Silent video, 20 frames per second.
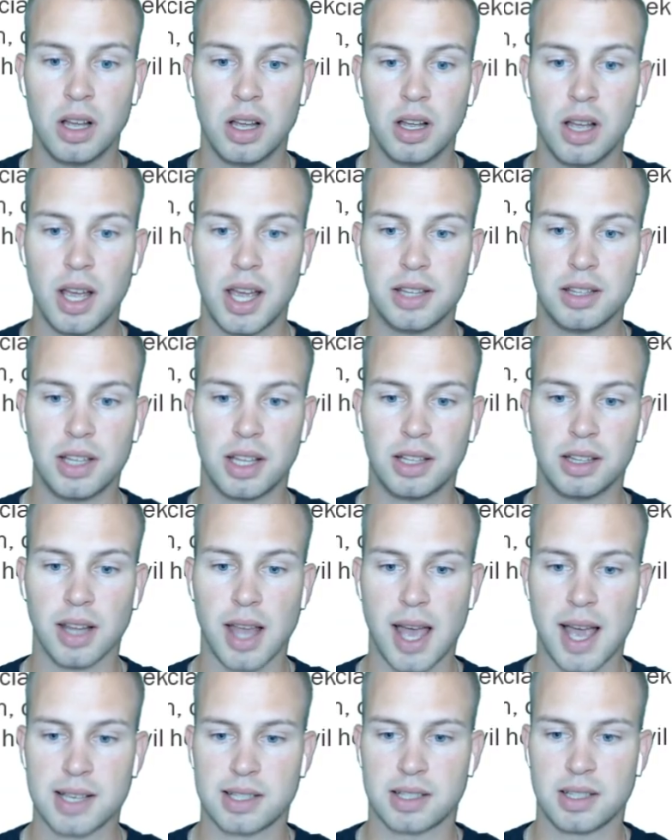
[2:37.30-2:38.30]
And then
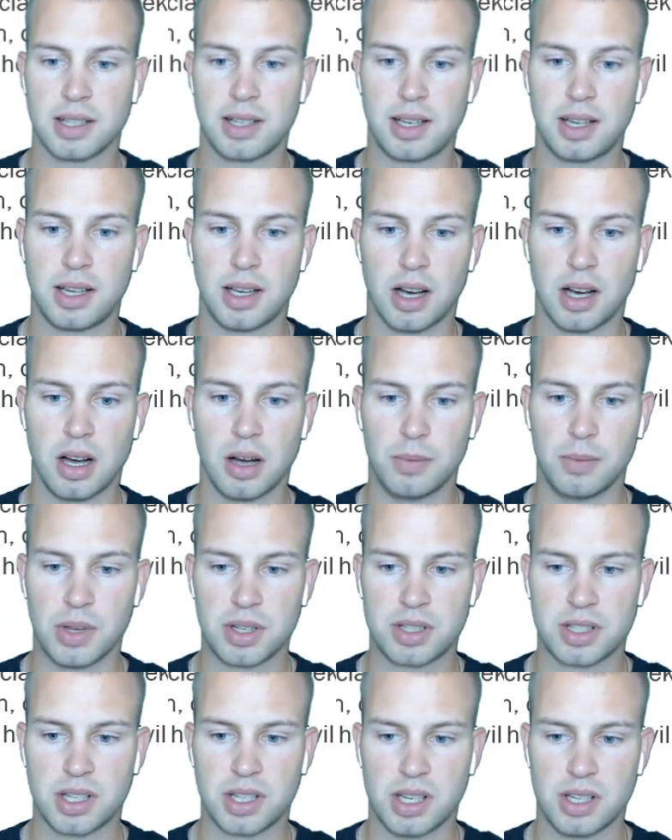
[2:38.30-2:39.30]
lastly,
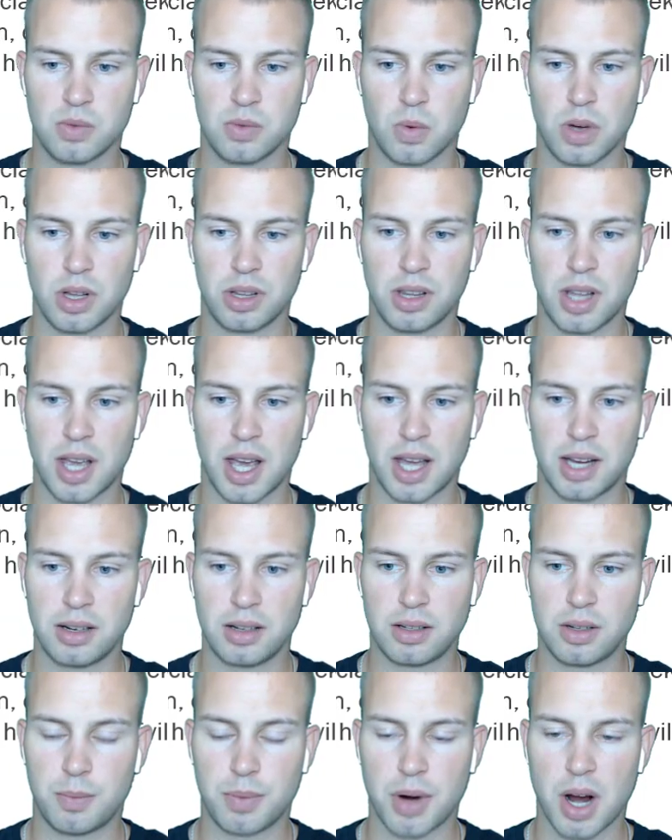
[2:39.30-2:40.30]
this is one that
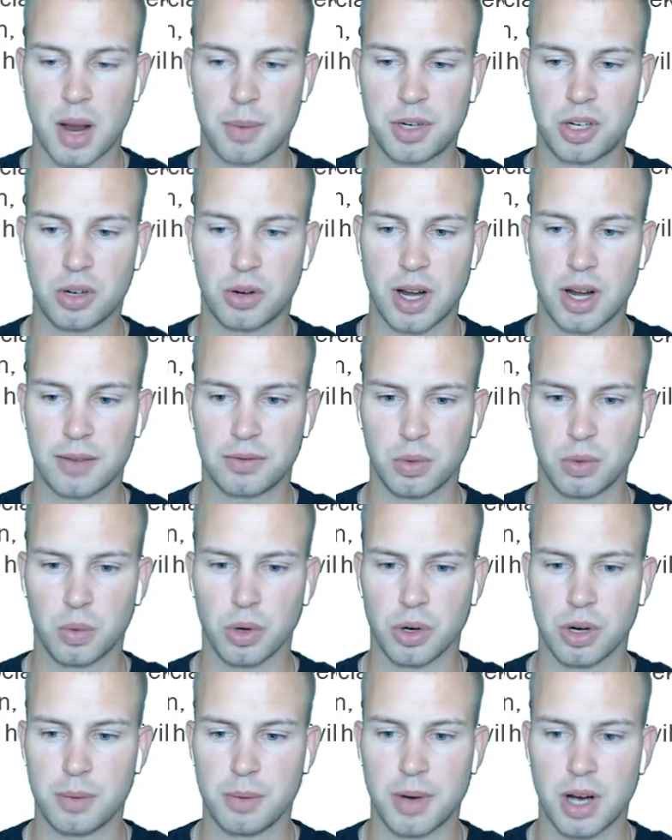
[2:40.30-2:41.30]
you probably don't have to
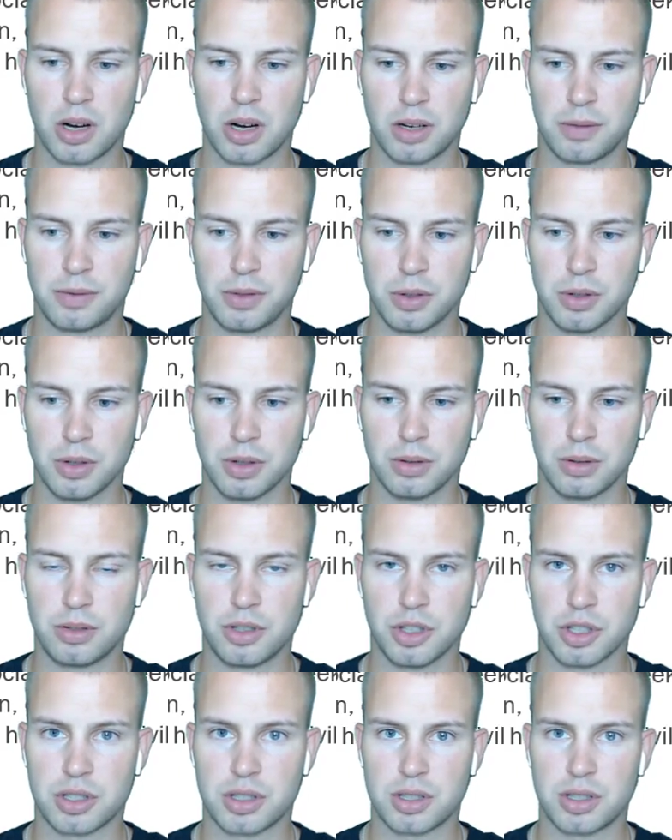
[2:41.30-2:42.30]
worry about if you're
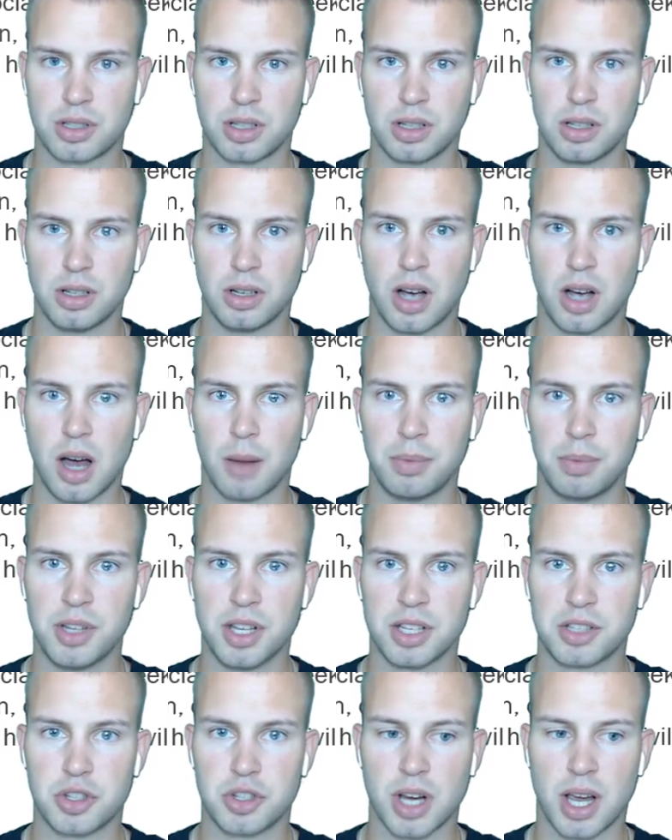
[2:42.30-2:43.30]
just on
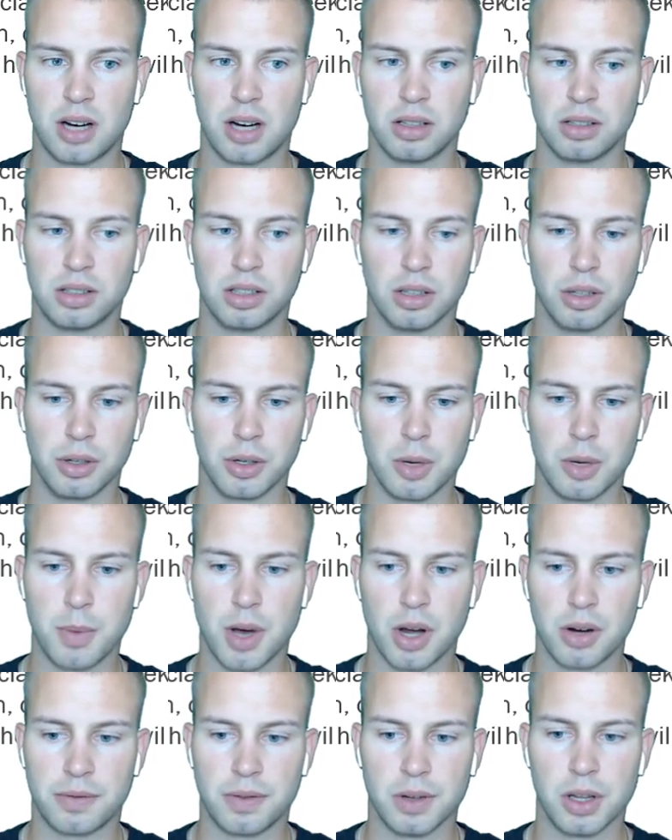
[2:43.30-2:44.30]
this channel to learn
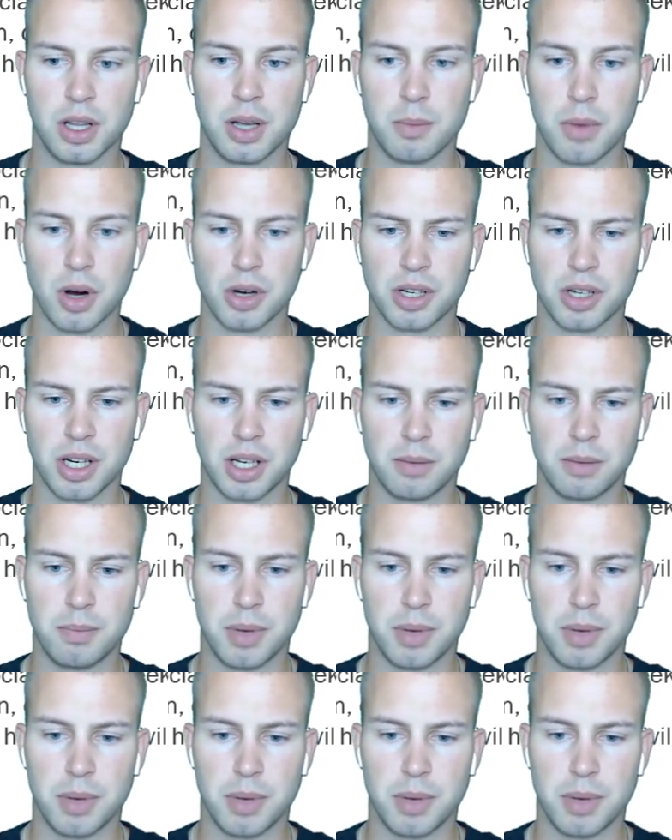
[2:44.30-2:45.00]
about affiliate marketing,